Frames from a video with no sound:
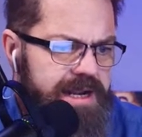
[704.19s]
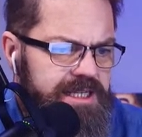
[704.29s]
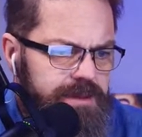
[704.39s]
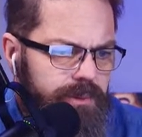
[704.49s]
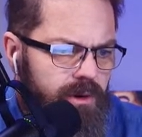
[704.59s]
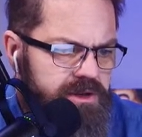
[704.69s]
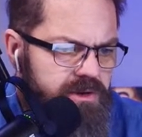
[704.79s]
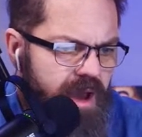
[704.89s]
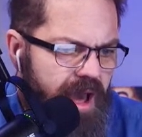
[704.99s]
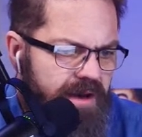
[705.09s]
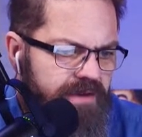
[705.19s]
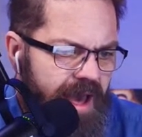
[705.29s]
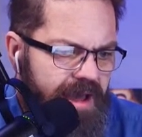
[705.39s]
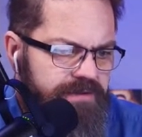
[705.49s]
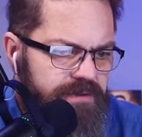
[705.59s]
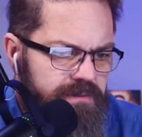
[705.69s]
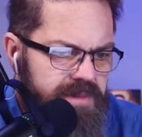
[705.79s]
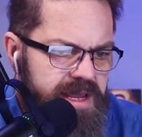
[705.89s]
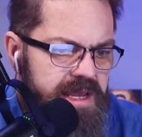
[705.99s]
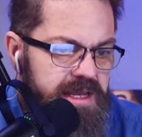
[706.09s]
any support you have had
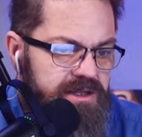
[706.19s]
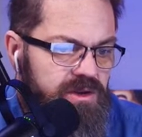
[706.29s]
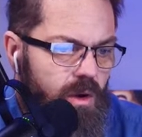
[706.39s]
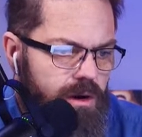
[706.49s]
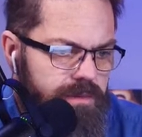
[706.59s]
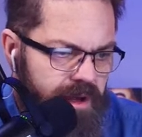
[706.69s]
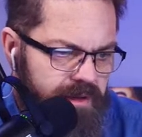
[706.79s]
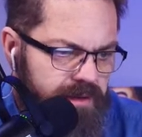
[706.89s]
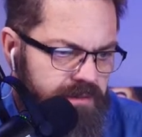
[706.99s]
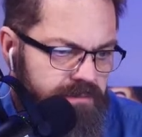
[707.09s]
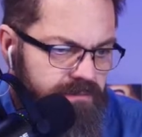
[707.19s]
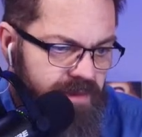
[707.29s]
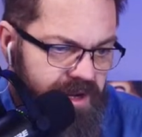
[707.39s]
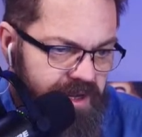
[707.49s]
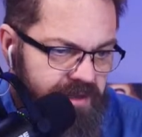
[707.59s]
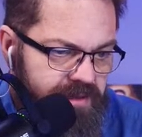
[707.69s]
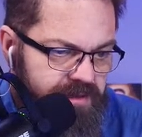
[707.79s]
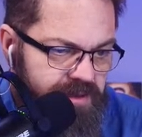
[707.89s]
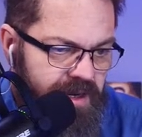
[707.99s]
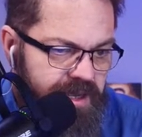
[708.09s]
from me is korban,'"
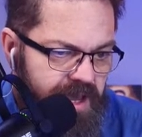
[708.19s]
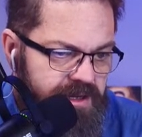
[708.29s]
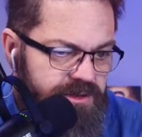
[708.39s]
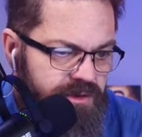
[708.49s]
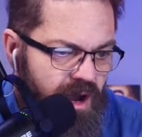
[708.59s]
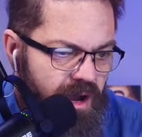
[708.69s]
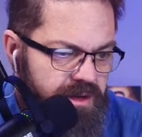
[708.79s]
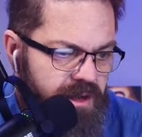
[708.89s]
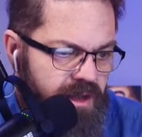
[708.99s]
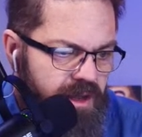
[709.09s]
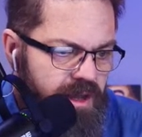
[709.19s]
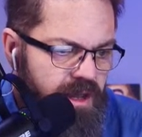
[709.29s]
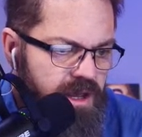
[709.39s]
meaning dedicated to God,